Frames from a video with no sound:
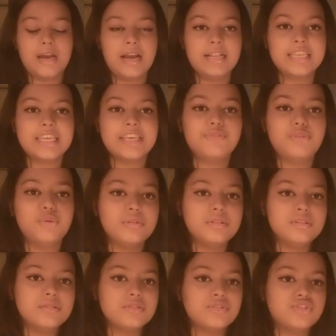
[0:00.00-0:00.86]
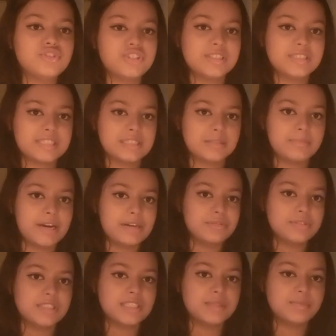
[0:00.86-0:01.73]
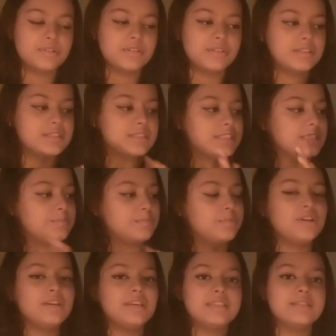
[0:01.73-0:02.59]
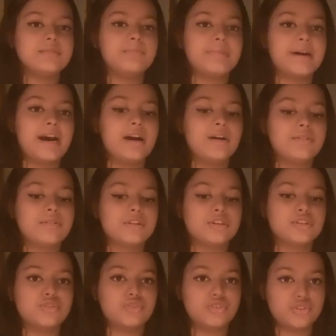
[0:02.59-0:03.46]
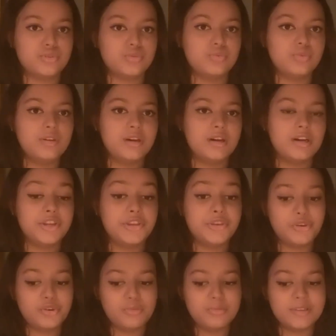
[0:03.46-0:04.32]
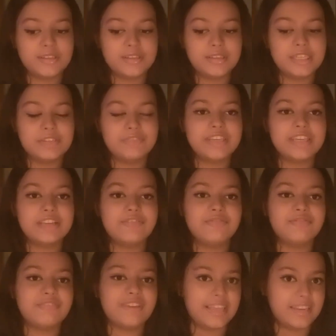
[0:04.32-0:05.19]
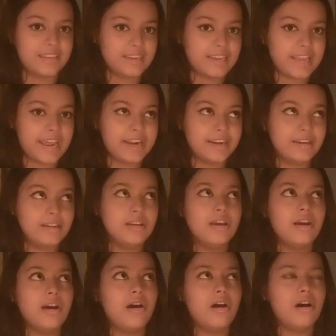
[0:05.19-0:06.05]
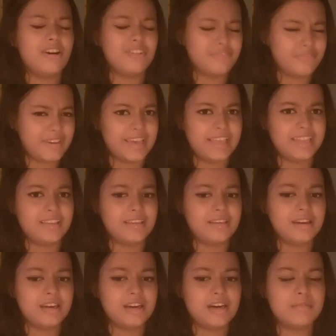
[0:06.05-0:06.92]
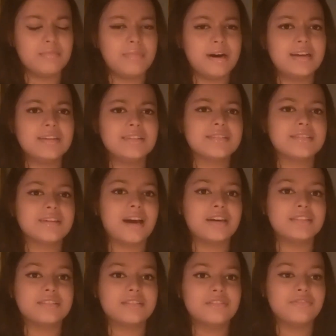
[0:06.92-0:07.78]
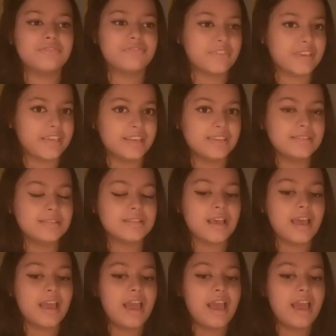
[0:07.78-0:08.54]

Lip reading: I'll give you a gist about these books. This book is about Jude, a human living in fairyland or fairy amongst other fays,